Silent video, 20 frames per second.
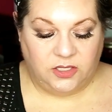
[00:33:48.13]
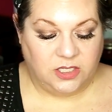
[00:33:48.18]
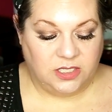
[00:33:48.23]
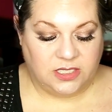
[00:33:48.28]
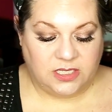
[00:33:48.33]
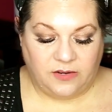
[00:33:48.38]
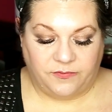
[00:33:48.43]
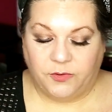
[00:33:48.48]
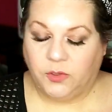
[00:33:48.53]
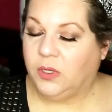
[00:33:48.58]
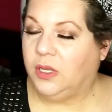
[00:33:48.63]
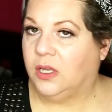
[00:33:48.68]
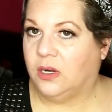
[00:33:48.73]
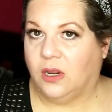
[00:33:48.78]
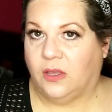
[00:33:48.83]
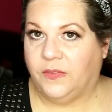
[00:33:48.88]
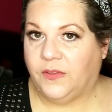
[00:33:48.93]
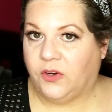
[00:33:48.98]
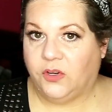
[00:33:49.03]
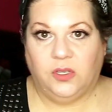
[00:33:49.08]
The stuff you can get
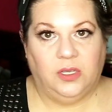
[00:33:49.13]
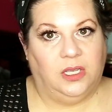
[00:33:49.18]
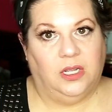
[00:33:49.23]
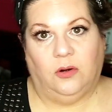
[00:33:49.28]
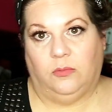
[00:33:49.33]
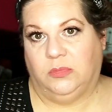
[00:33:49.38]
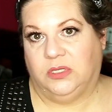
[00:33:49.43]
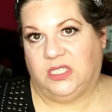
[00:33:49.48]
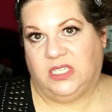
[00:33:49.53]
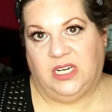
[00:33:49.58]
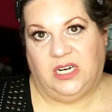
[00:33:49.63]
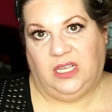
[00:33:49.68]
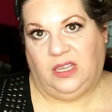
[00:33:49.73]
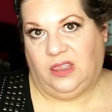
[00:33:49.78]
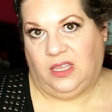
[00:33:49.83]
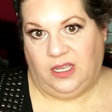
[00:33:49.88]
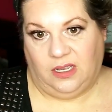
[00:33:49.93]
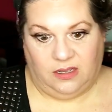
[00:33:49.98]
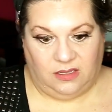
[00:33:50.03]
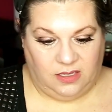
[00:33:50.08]
on there, you can get almost
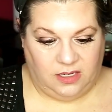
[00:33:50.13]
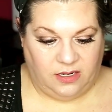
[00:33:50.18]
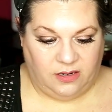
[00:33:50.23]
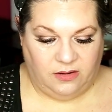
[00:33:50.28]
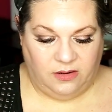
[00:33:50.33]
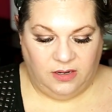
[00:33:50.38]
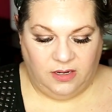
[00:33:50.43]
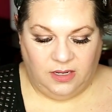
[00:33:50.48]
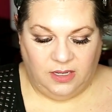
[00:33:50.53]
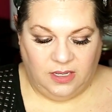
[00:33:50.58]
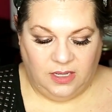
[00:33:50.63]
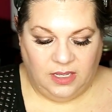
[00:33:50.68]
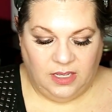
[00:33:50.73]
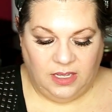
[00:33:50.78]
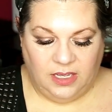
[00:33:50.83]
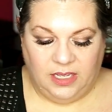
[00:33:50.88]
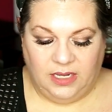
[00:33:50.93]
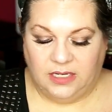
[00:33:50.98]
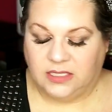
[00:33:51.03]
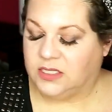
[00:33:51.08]
anything on there.
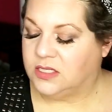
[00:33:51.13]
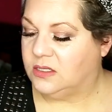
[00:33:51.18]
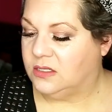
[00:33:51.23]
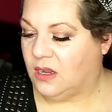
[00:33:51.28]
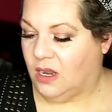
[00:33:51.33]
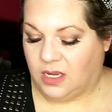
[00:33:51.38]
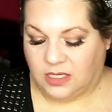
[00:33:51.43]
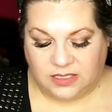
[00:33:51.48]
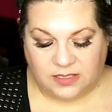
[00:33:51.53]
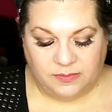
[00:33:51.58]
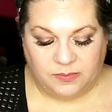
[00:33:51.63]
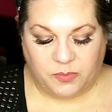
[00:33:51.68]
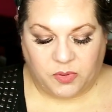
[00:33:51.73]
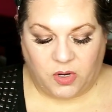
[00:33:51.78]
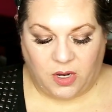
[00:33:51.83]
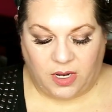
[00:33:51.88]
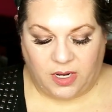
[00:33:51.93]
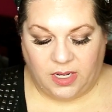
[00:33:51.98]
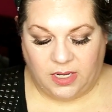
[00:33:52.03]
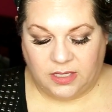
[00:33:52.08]
And it's awesome
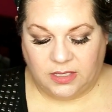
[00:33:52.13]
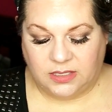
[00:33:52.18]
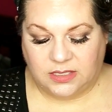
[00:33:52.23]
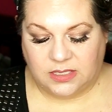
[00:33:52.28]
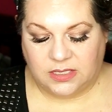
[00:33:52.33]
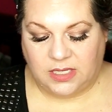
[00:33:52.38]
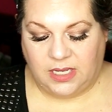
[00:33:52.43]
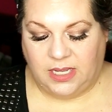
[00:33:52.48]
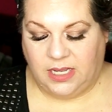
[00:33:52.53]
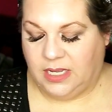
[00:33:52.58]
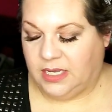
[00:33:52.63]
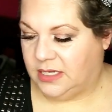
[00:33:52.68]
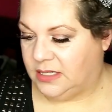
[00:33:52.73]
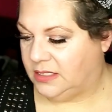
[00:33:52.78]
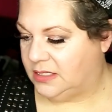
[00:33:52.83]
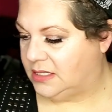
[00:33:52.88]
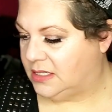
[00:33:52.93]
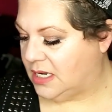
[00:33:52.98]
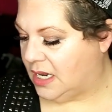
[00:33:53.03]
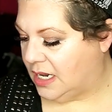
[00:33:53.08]
products.
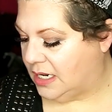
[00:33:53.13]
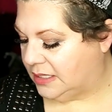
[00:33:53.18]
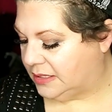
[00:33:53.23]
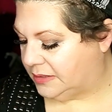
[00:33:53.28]
And